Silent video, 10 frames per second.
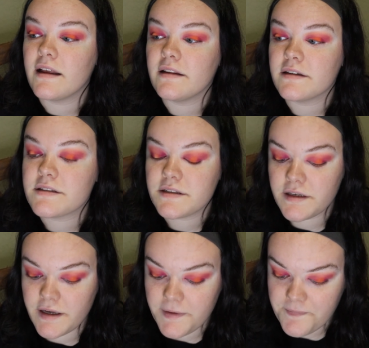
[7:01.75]
That looks
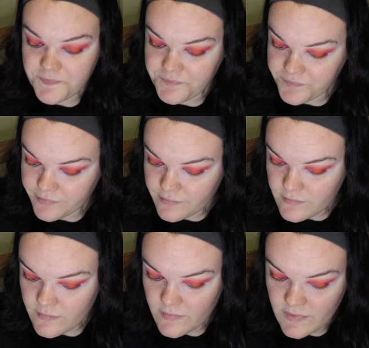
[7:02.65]
good.
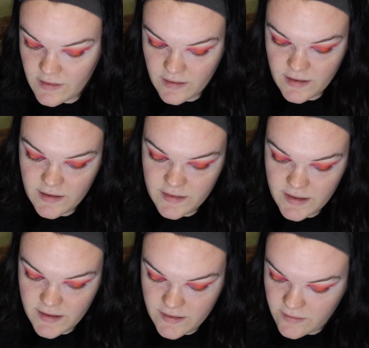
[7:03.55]
And
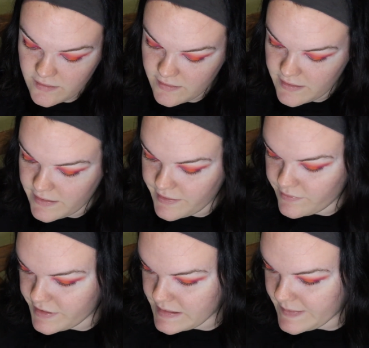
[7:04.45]
then
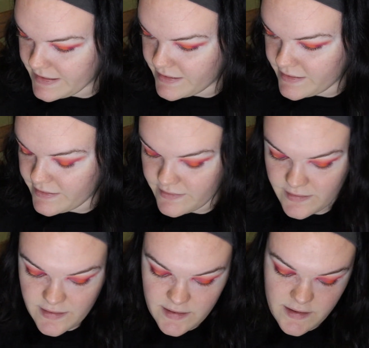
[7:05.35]
on, where's my
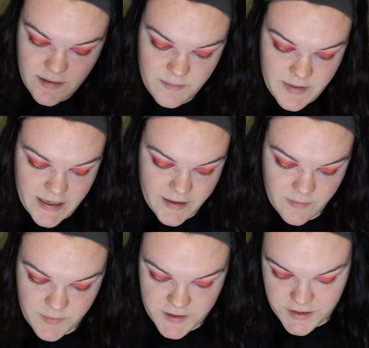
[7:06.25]

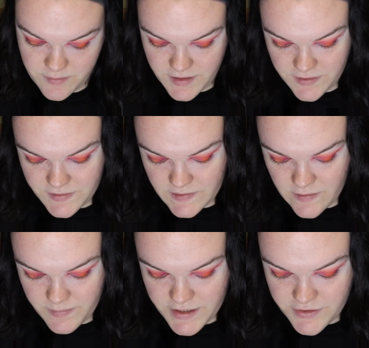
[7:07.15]
packing brush? I'm gonna use it
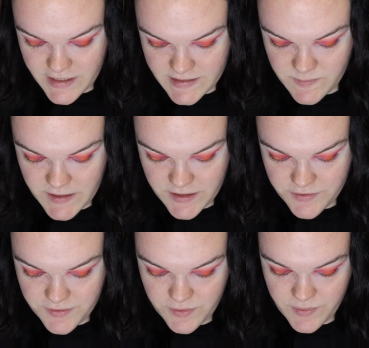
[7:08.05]
on my dry
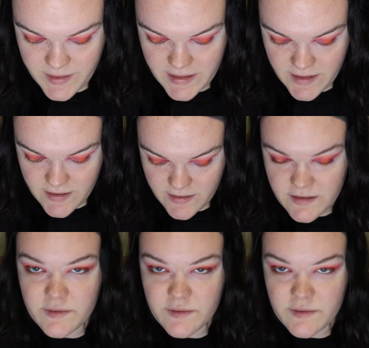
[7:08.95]
sponge real quick.